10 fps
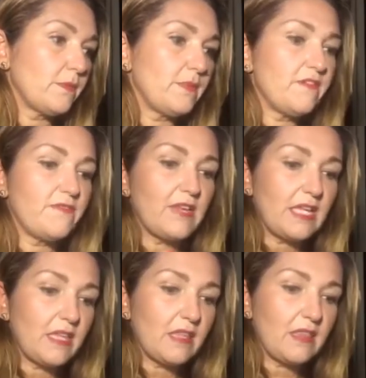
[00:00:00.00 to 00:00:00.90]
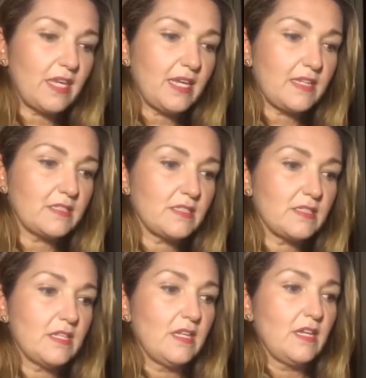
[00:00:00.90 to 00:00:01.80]
feeling
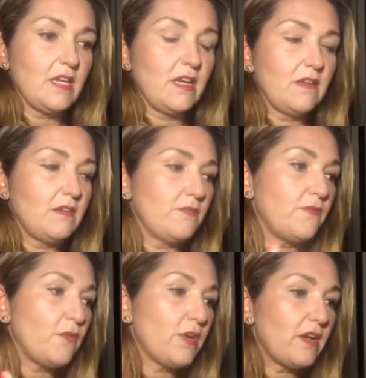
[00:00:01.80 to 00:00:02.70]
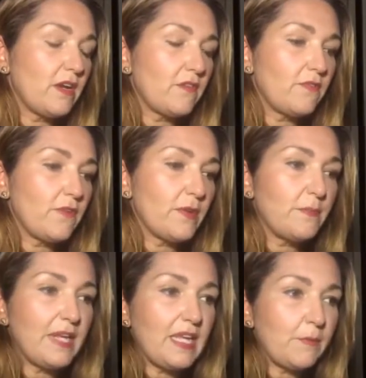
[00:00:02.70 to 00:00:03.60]
things for
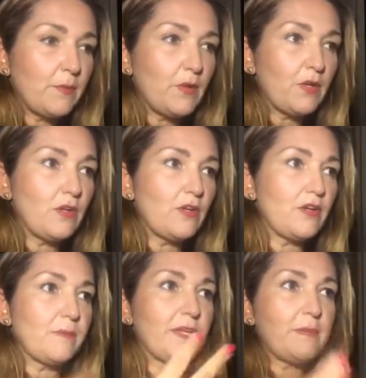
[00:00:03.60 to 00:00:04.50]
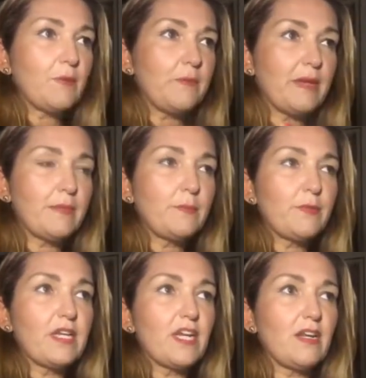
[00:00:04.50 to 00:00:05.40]
people, or people might be
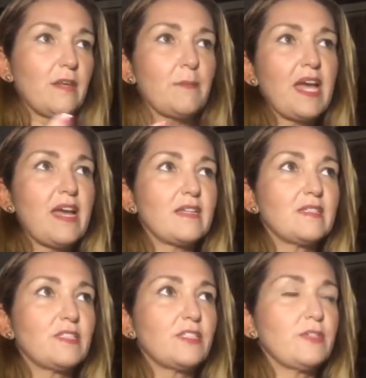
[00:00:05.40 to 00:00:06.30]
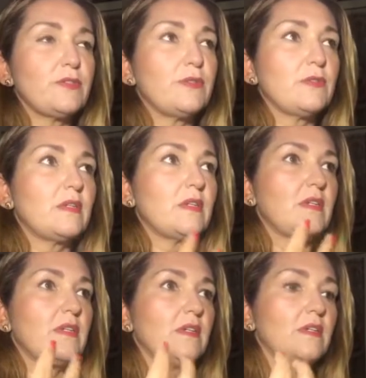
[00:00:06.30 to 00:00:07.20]
putting on a mask to
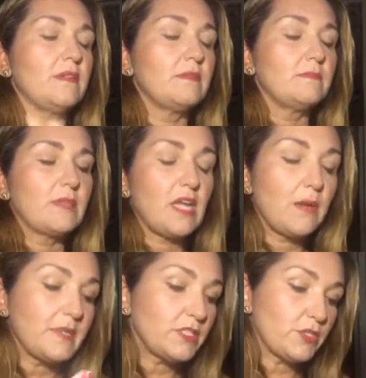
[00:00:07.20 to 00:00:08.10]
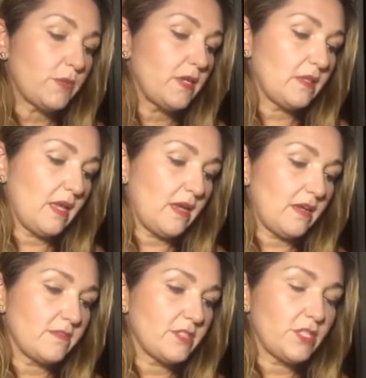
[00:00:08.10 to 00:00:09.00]
come into our
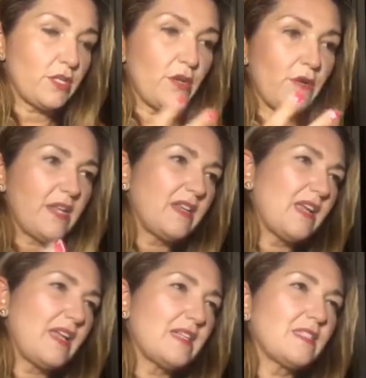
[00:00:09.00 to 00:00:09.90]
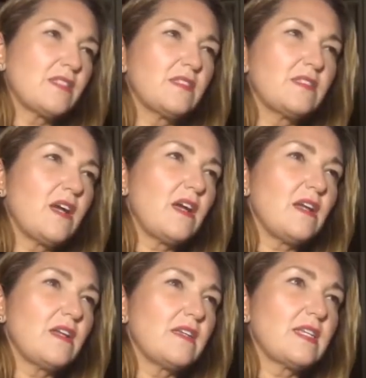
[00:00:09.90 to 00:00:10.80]
lives, you know, and it's
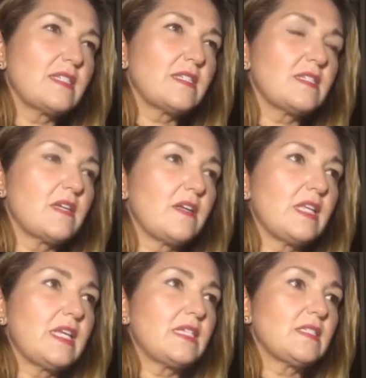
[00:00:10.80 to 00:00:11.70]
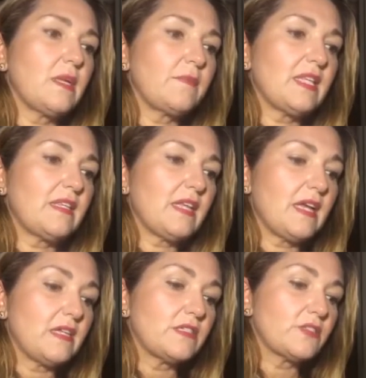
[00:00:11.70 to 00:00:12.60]
not necessarily something that is